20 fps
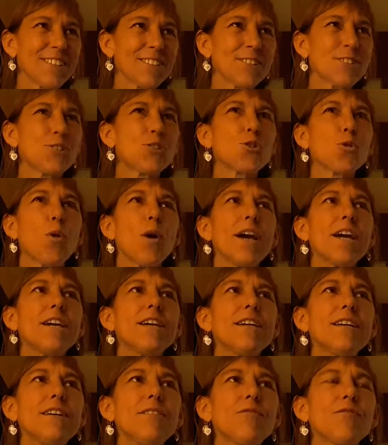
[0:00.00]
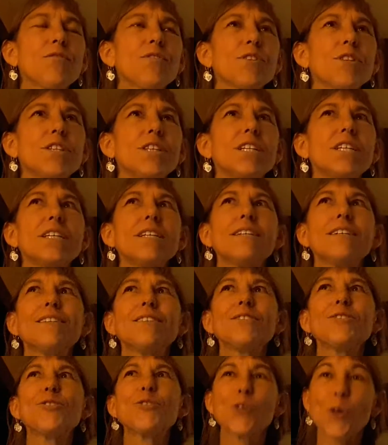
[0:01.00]
the joy for the
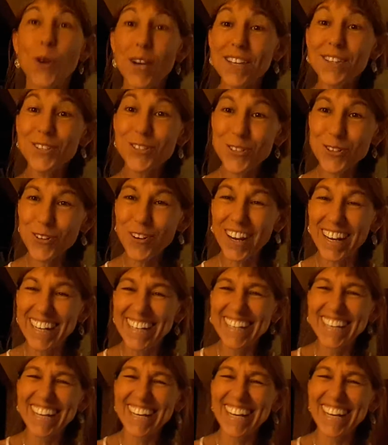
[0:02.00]
joy, the joy.